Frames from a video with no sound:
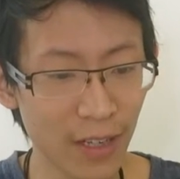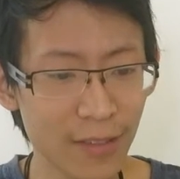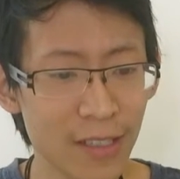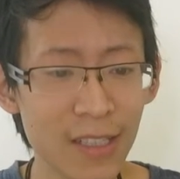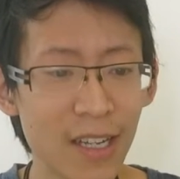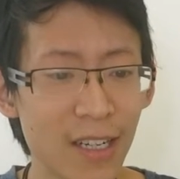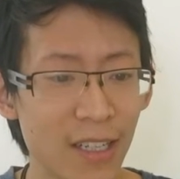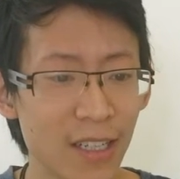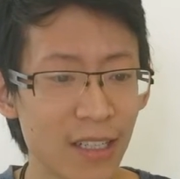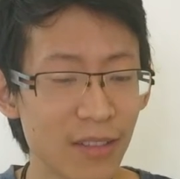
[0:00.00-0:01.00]
Things that
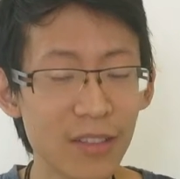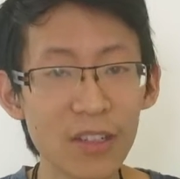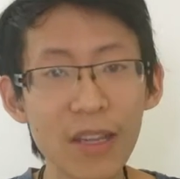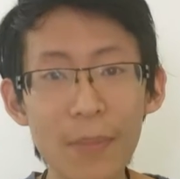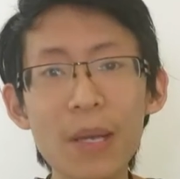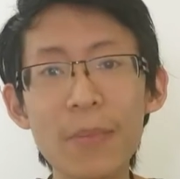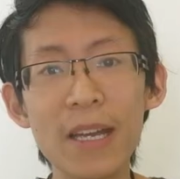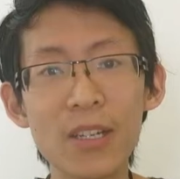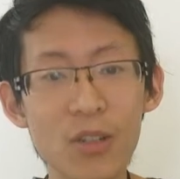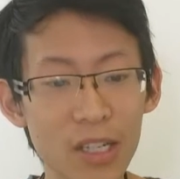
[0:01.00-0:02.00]
that pique my
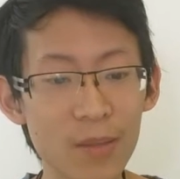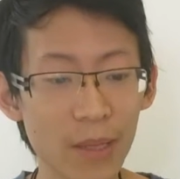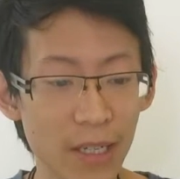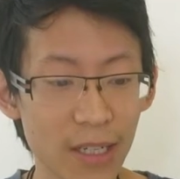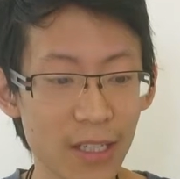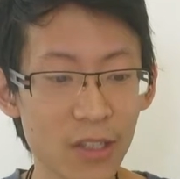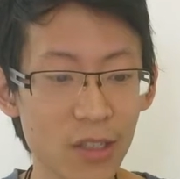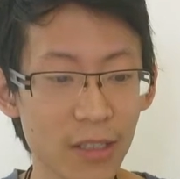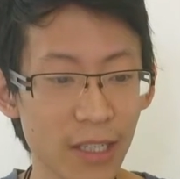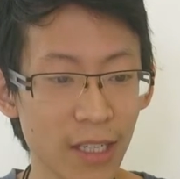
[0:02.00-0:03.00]
interest, but
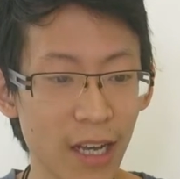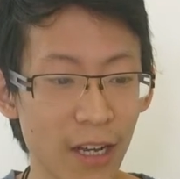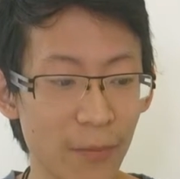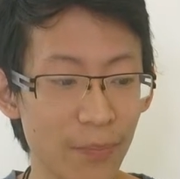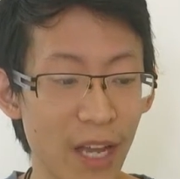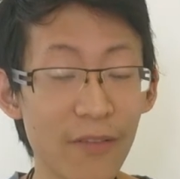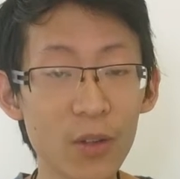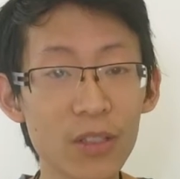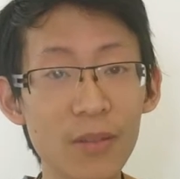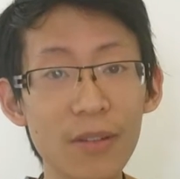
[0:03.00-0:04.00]
essentially I've
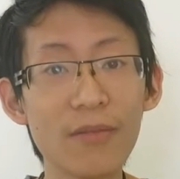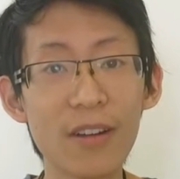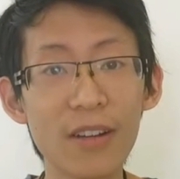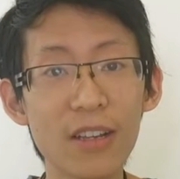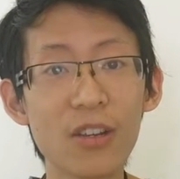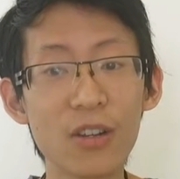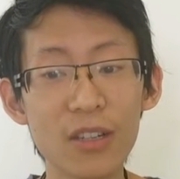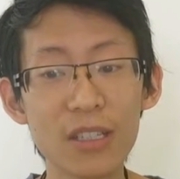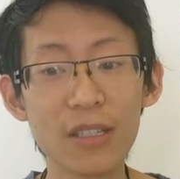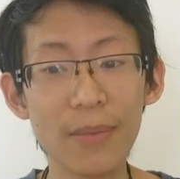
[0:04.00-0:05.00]
also been very
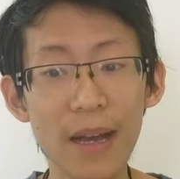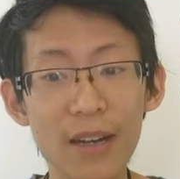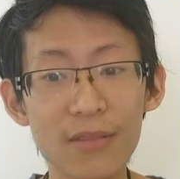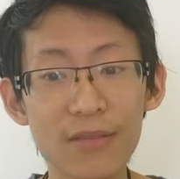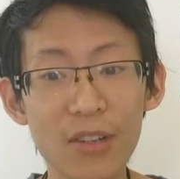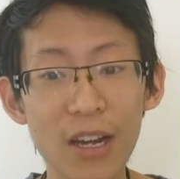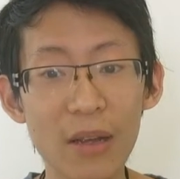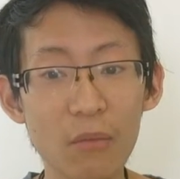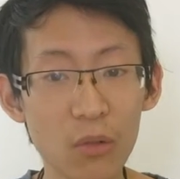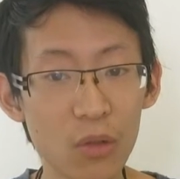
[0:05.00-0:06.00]
curious about
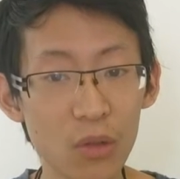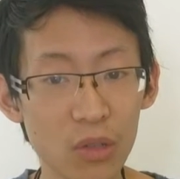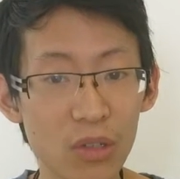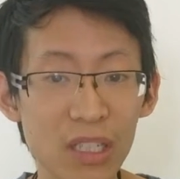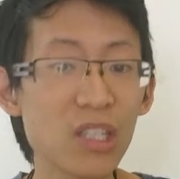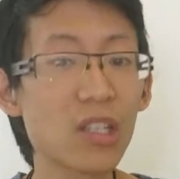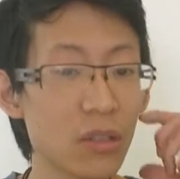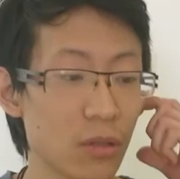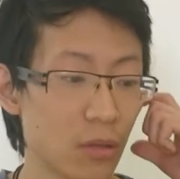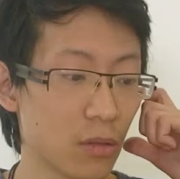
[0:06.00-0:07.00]
trying more
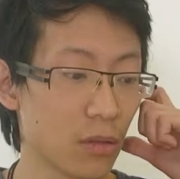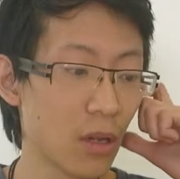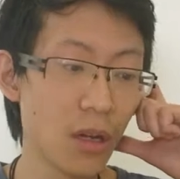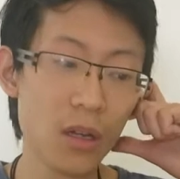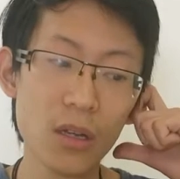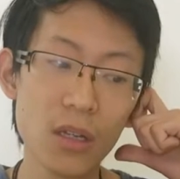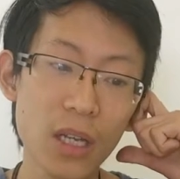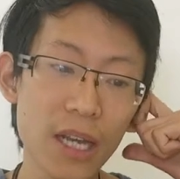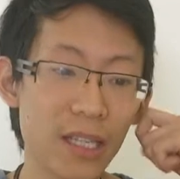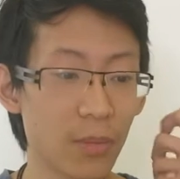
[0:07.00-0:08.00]
traditional,
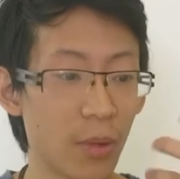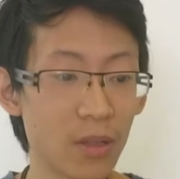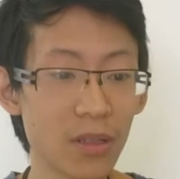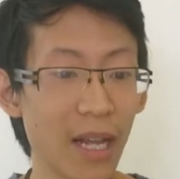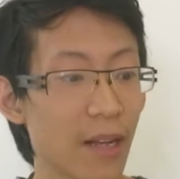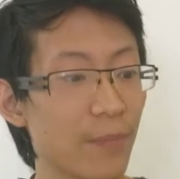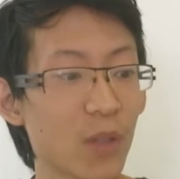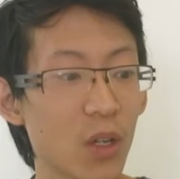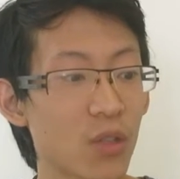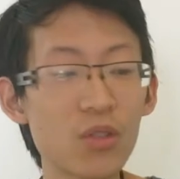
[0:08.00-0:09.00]
I suppose, like
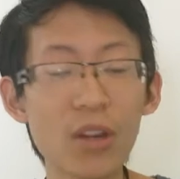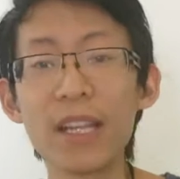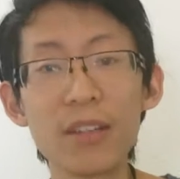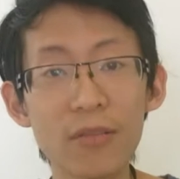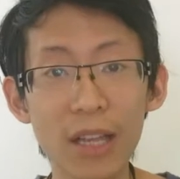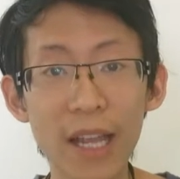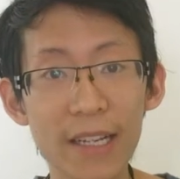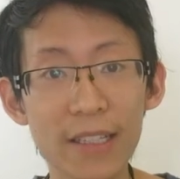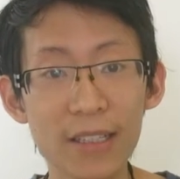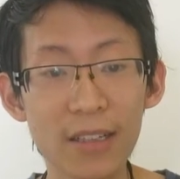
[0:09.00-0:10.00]
Australian
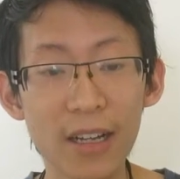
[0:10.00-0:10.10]
related